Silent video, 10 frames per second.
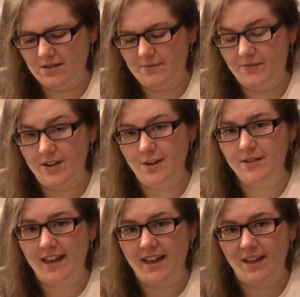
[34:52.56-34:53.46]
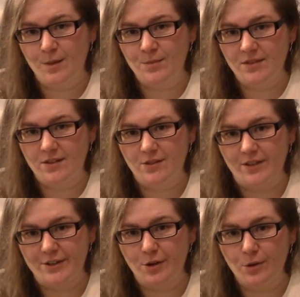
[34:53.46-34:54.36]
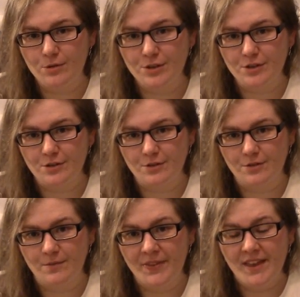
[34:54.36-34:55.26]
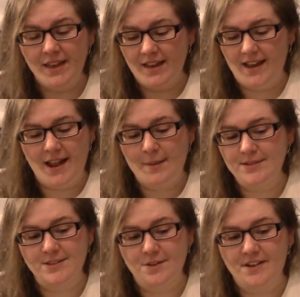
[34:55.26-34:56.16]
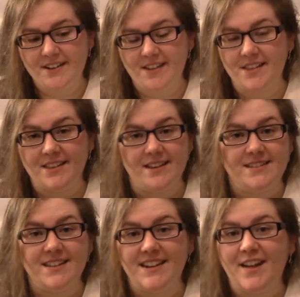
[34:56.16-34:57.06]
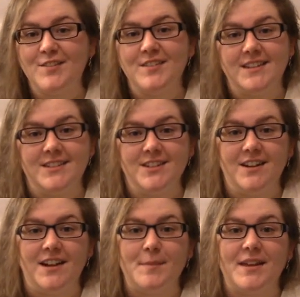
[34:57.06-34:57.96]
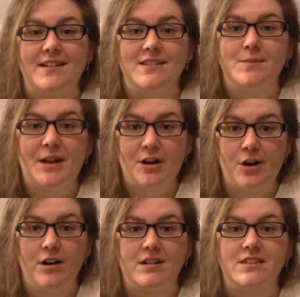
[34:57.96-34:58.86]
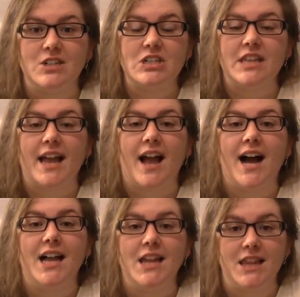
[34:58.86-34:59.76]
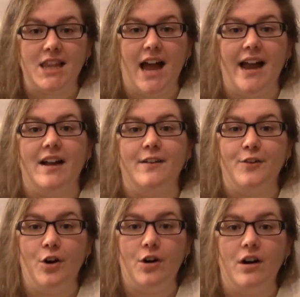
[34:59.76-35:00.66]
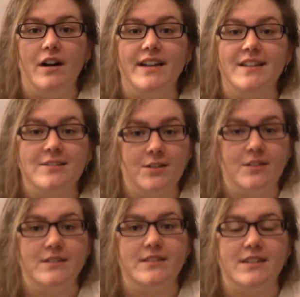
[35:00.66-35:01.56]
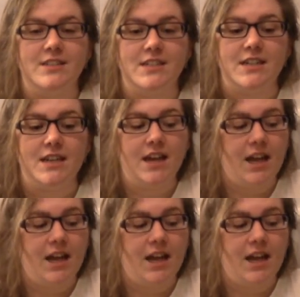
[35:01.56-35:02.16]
Video games, so I told you, and I'm just going down the list, and after this, y'all, I'm getting to my haul, because there's like a lot of haul, and it's all stitchy,